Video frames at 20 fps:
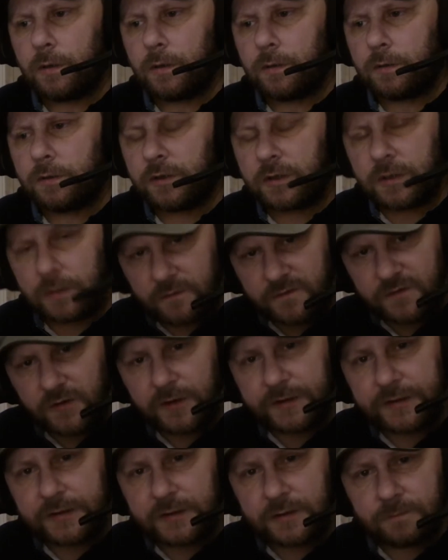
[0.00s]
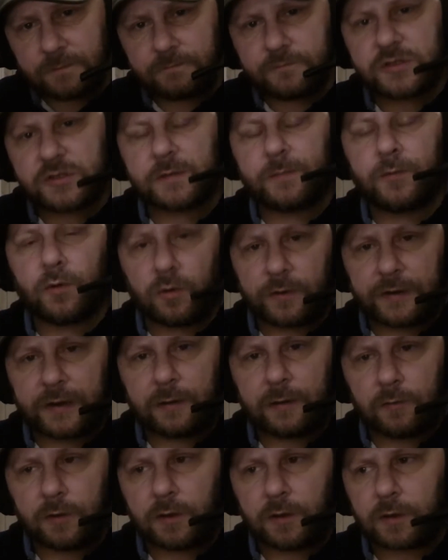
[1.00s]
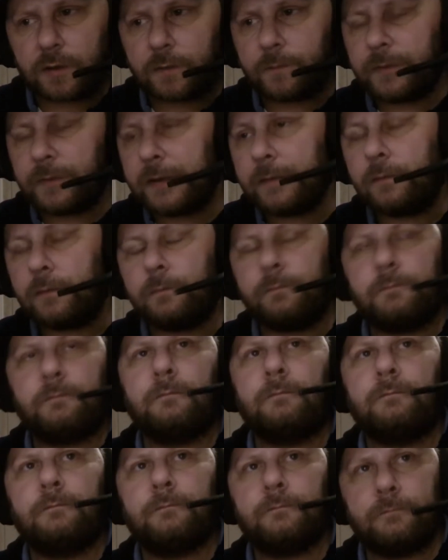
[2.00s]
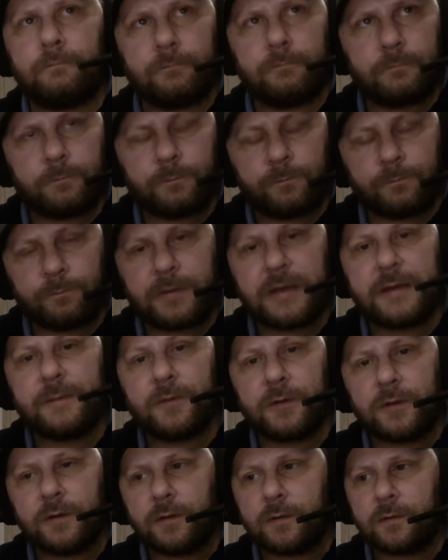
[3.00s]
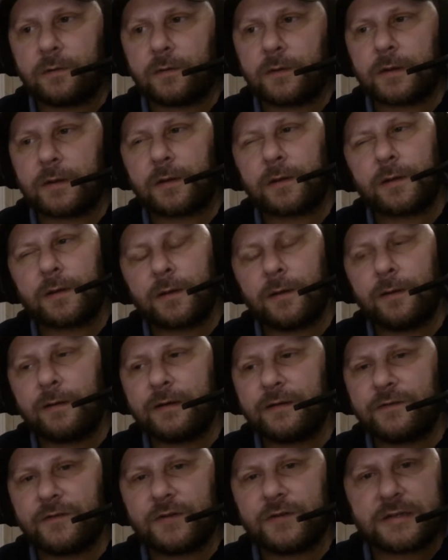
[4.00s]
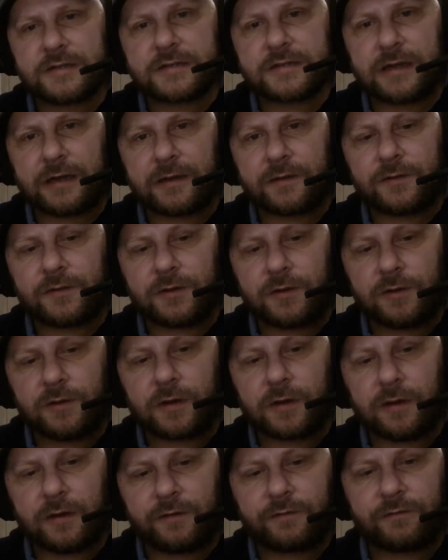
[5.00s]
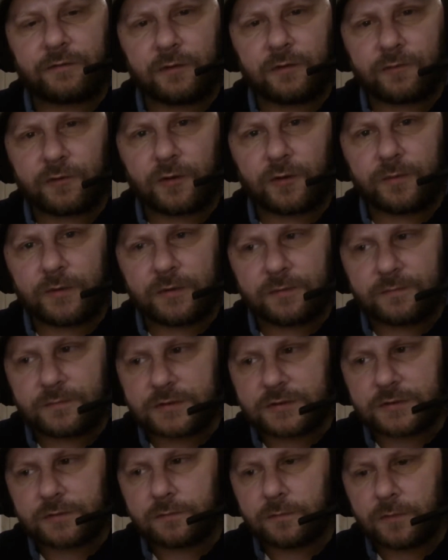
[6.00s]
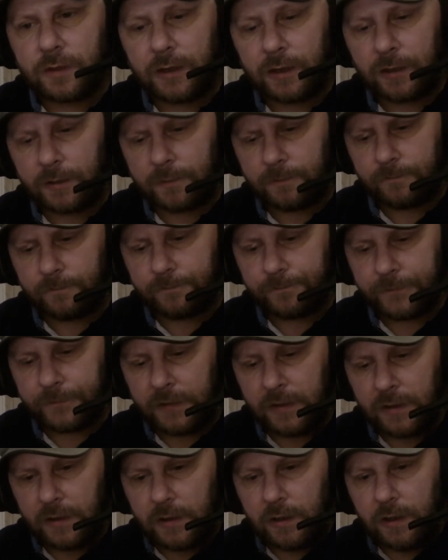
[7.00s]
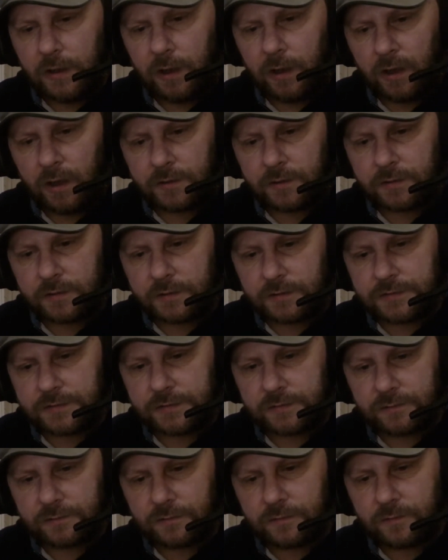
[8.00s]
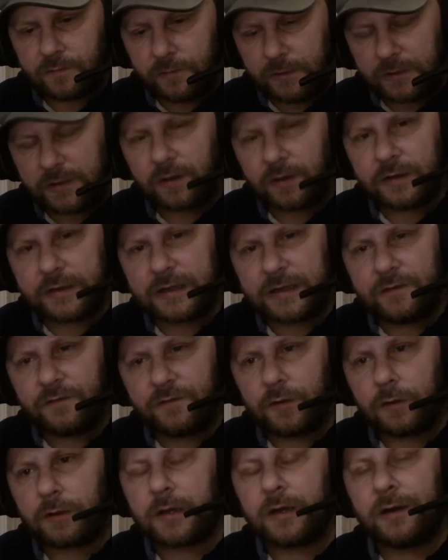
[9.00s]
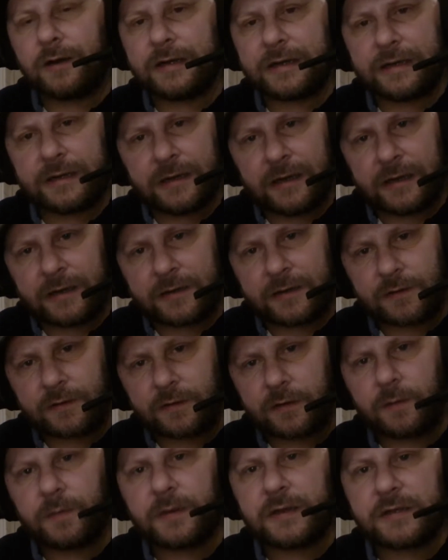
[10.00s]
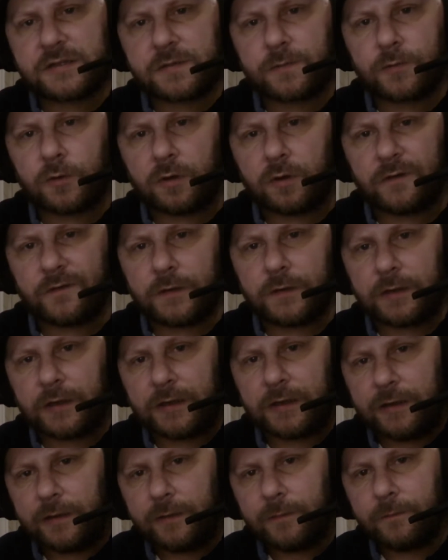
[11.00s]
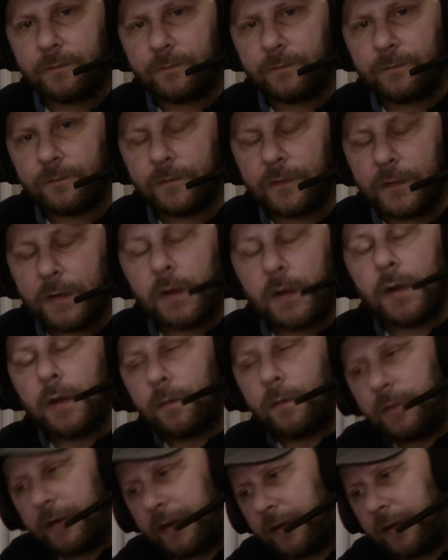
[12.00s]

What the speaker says: you can find a support network, people that kind of understand that you're going through problems, um, and will kind of give you a guiding hand and a bit of support if you need it. But